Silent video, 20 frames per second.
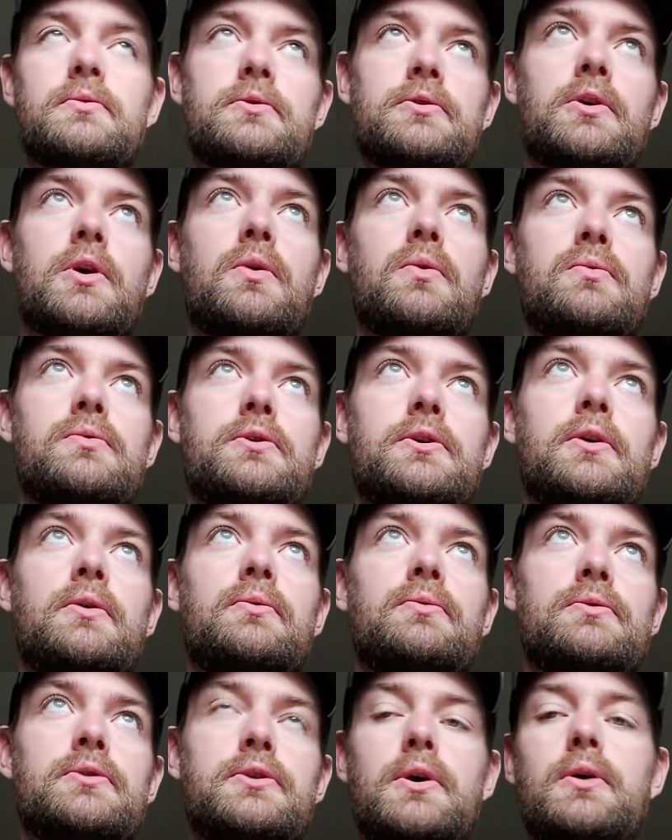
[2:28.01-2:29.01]
tone,
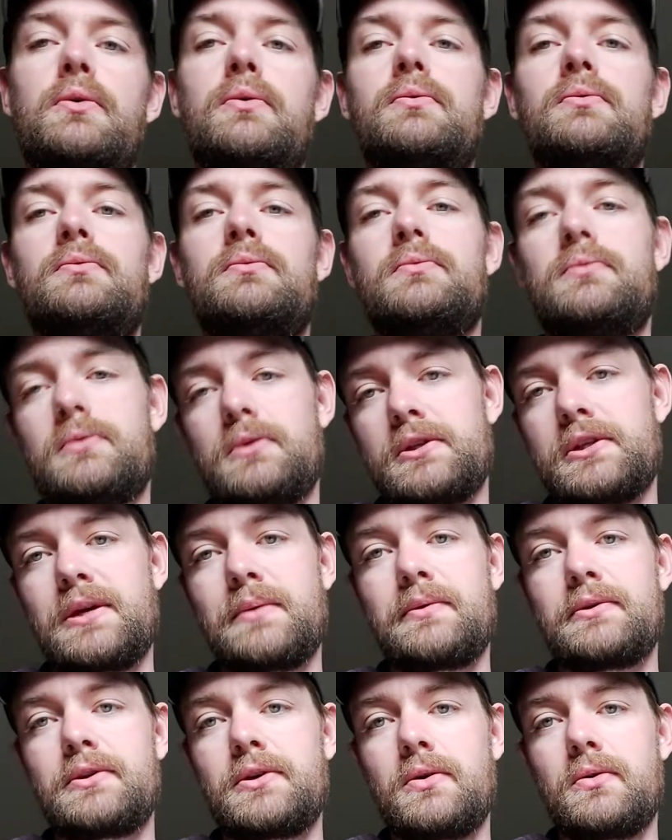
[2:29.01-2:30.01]
tone, tone,
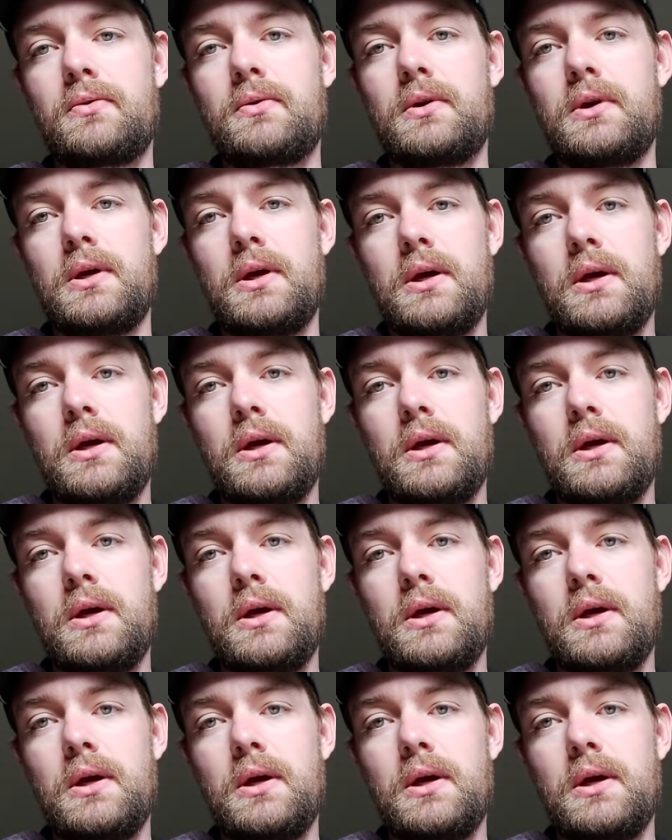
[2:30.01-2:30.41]
semitone.